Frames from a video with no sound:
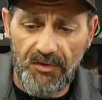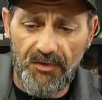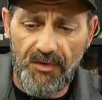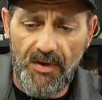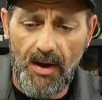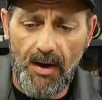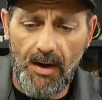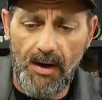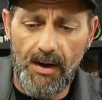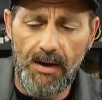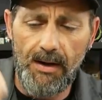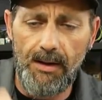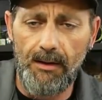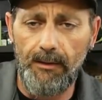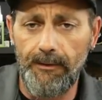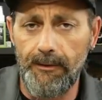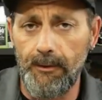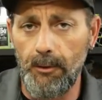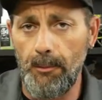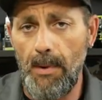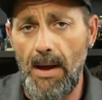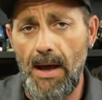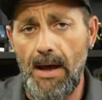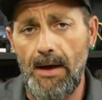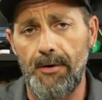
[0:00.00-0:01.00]
tiny
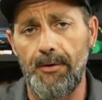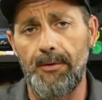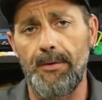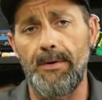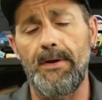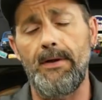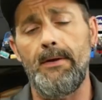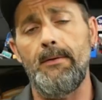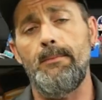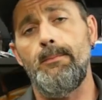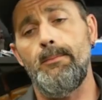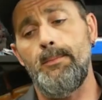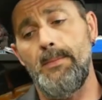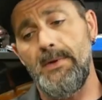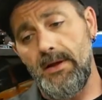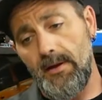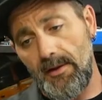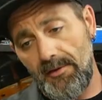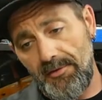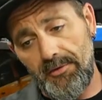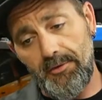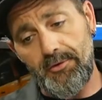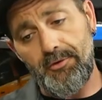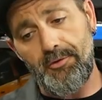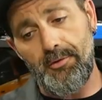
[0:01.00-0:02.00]
little battery
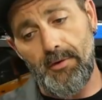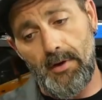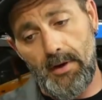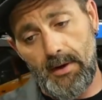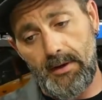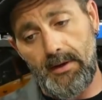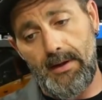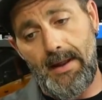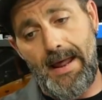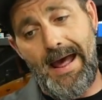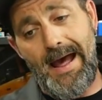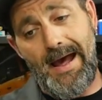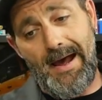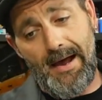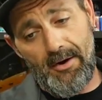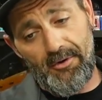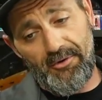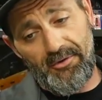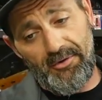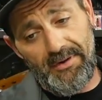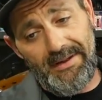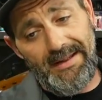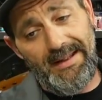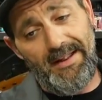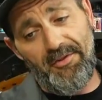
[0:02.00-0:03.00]
because the truck
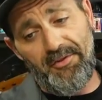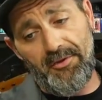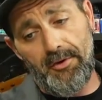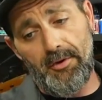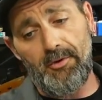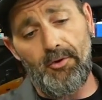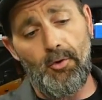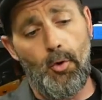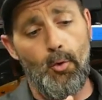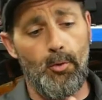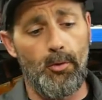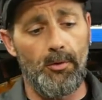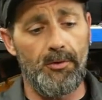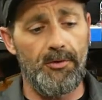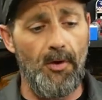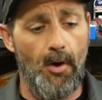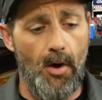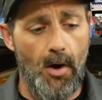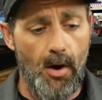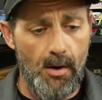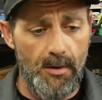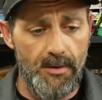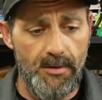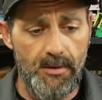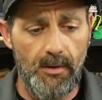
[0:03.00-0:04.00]
actually isn't a total
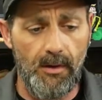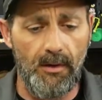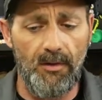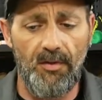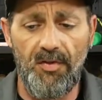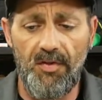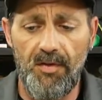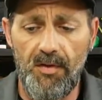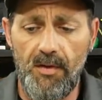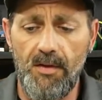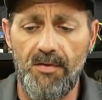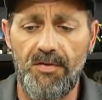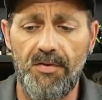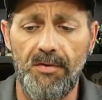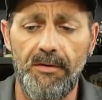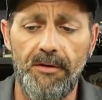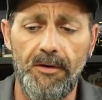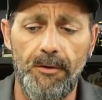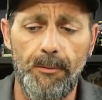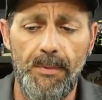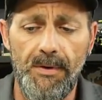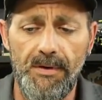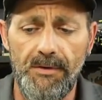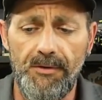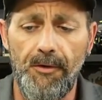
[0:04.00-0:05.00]
dog. You can see it's a
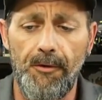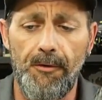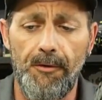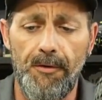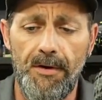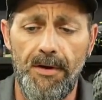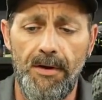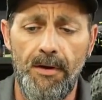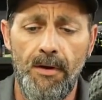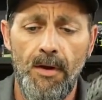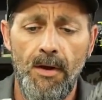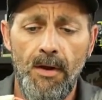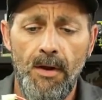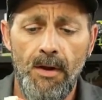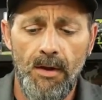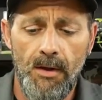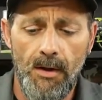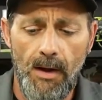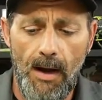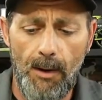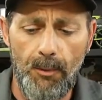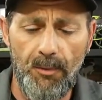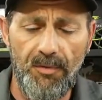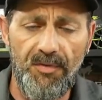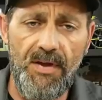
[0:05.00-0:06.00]
little bit dirty.
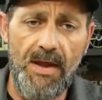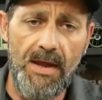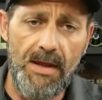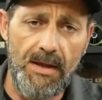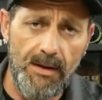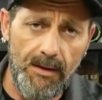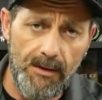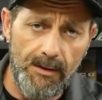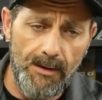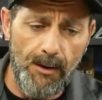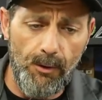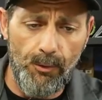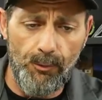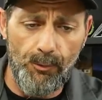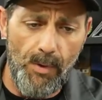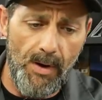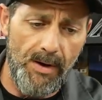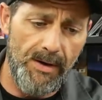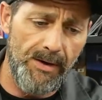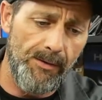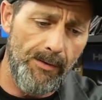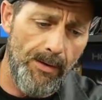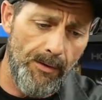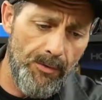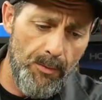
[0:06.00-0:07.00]
I was taking it out and
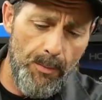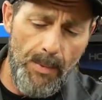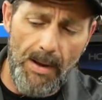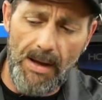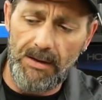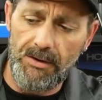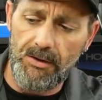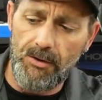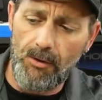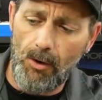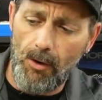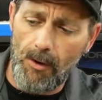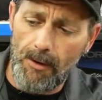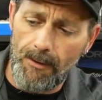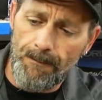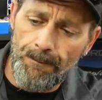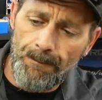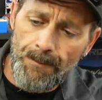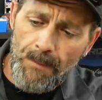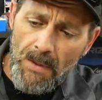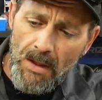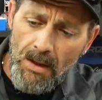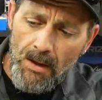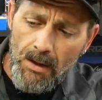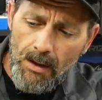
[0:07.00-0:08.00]
running around the backyard.
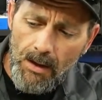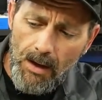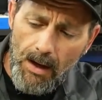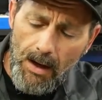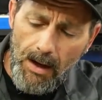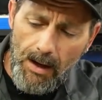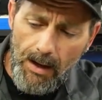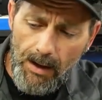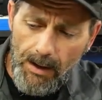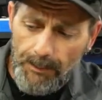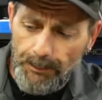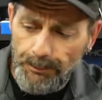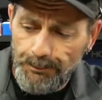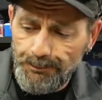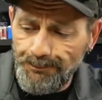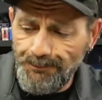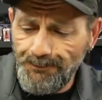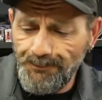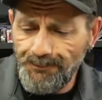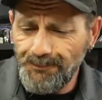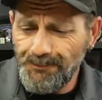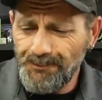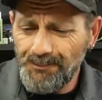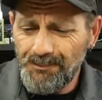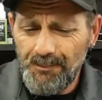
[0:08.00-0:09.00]

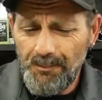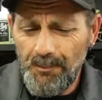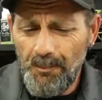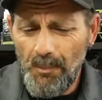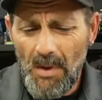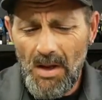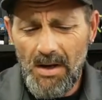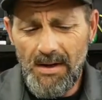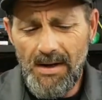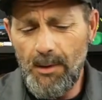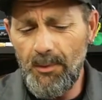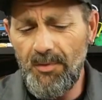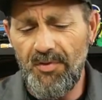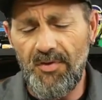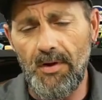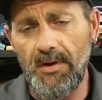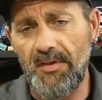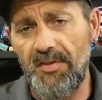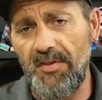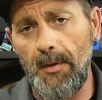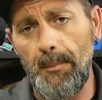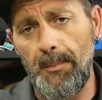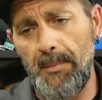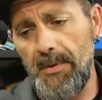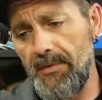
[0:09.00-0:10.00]
Now it's not
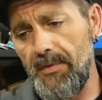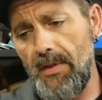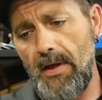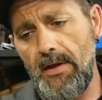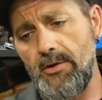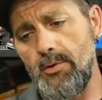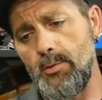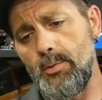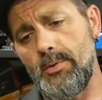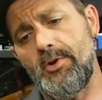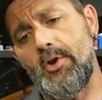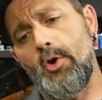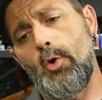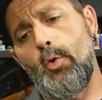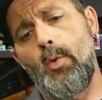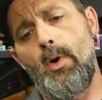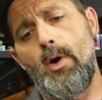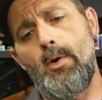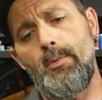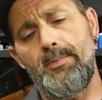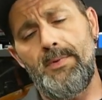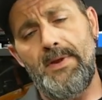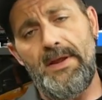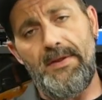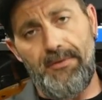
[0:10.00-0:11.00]
something that you would go
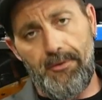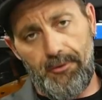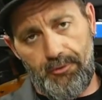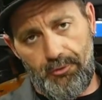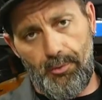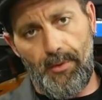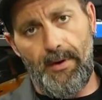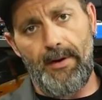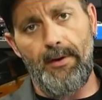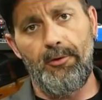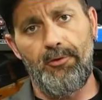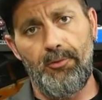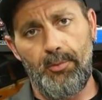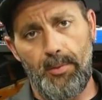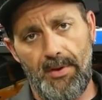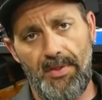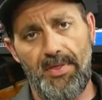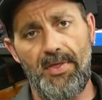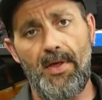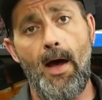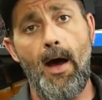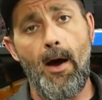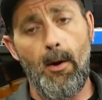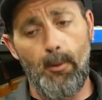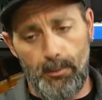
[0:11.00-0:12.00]
out and hit the trails
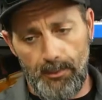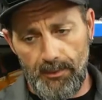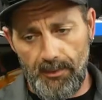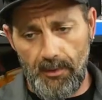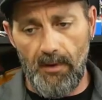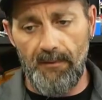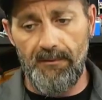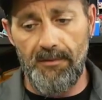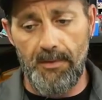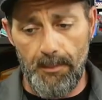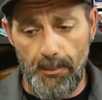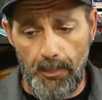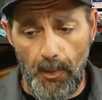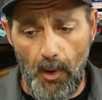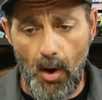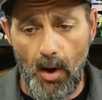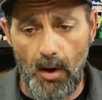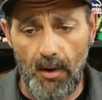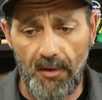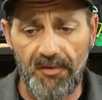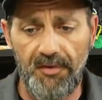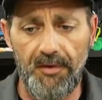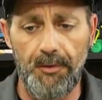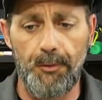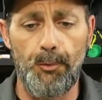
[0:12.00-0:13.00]
with out of the
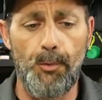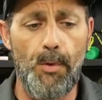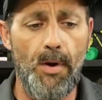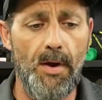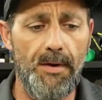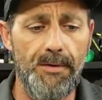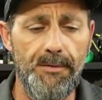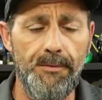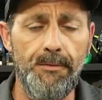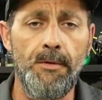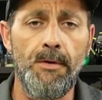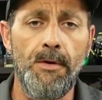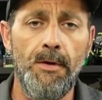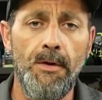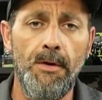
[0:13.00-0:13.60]
box and run,